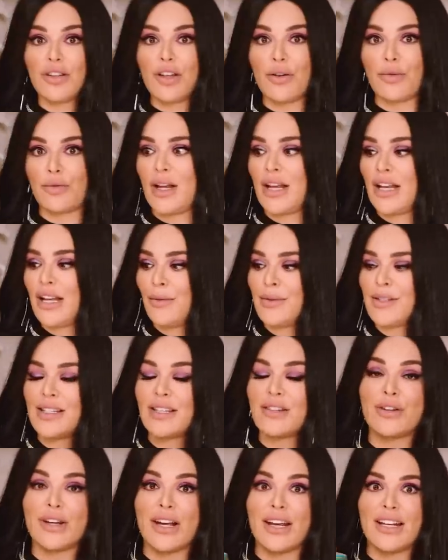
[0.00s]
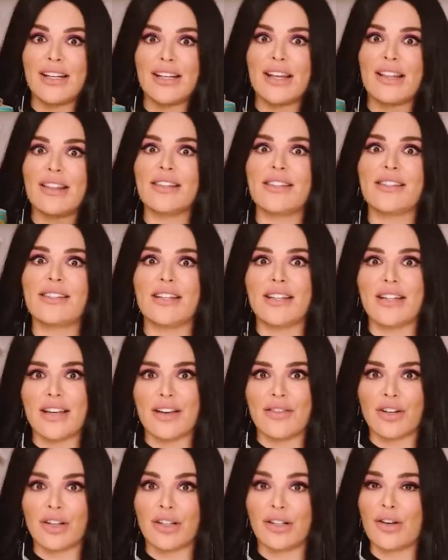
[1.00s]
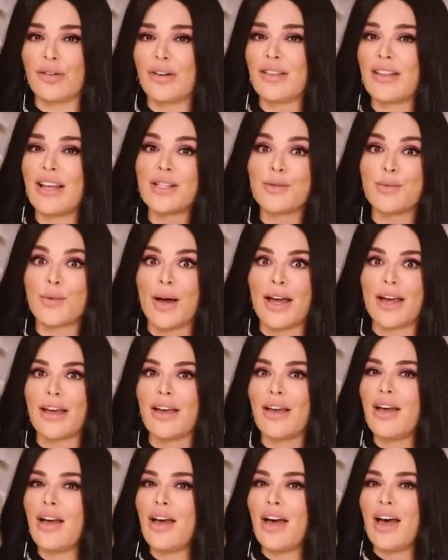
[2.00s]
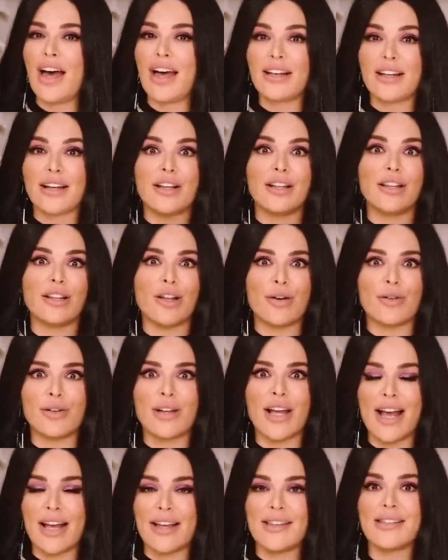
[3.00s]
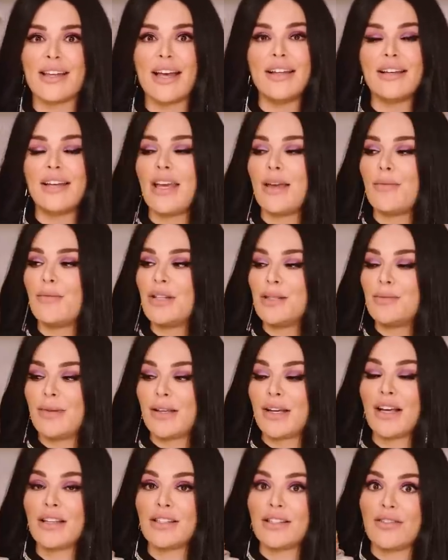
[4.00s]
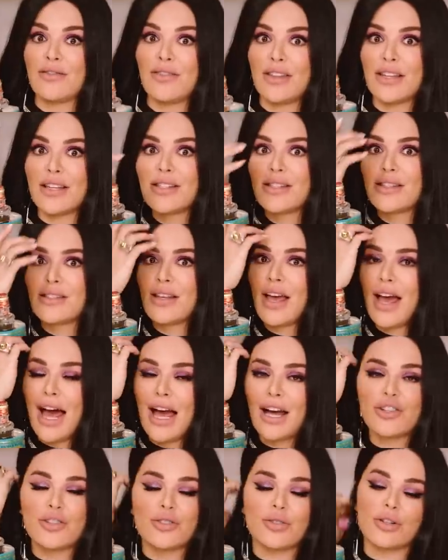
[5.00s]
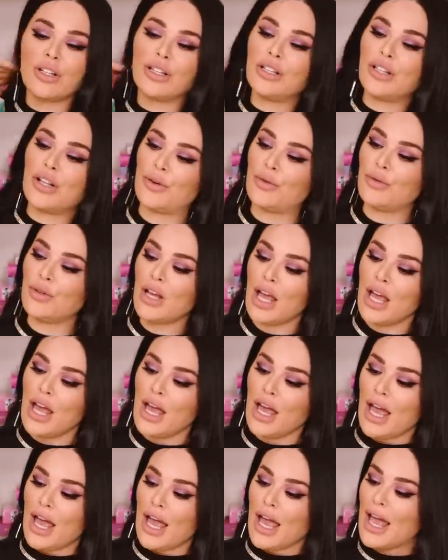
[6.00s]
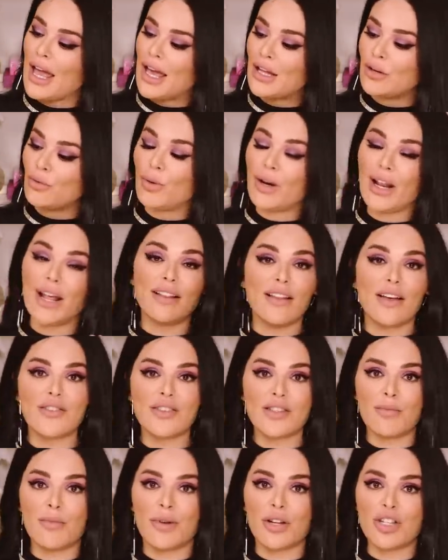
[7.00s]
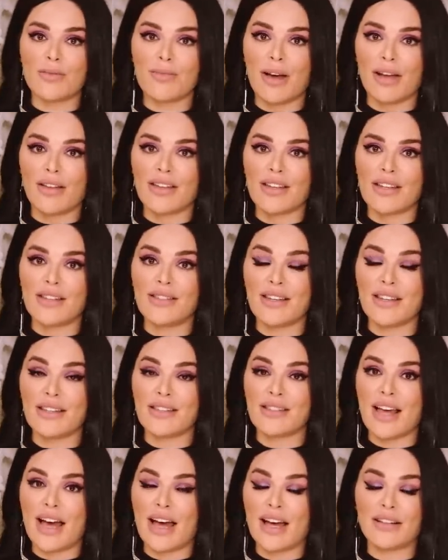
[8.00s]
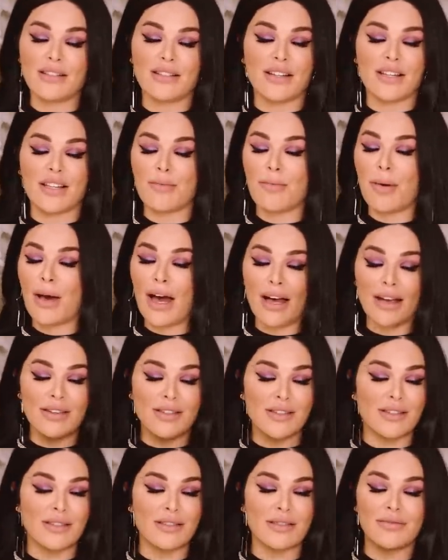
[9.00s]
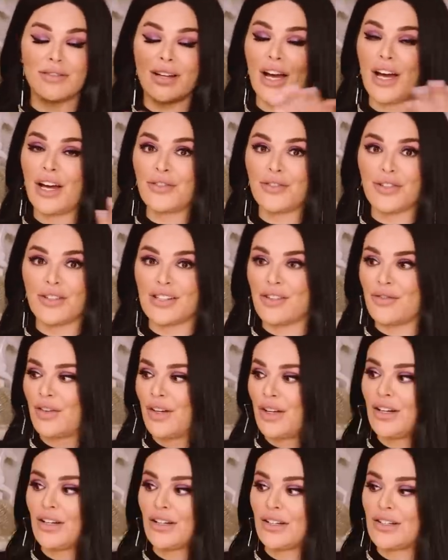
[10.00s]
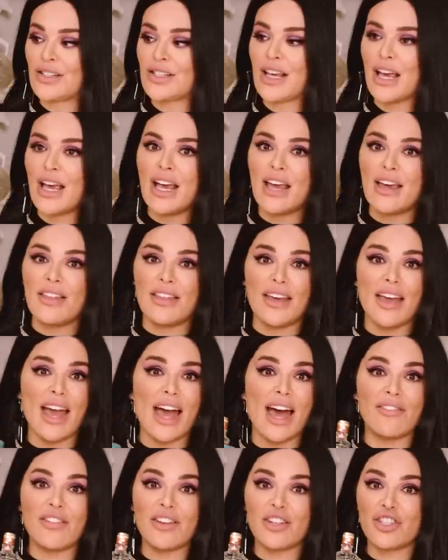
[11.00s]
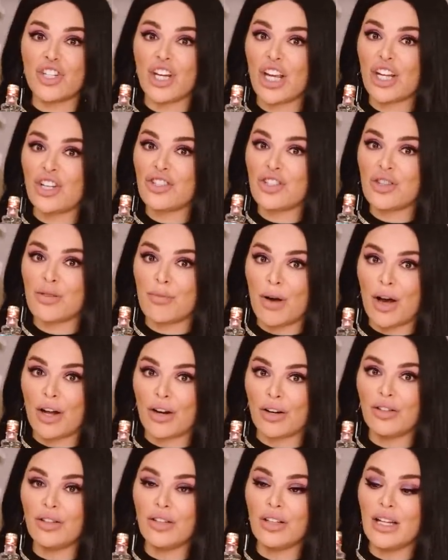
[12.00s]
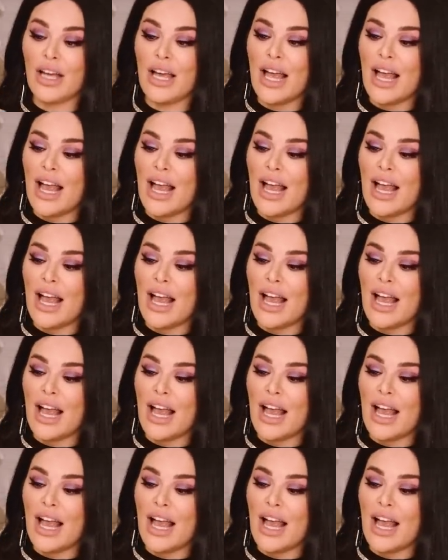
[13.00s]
cologne and it was created in the city of Cologne and that's why Eau de Cologne has that name. It's because of this actual cologne. And what I love so much about this is that in the past hundreds of years, they haven't changed the bottle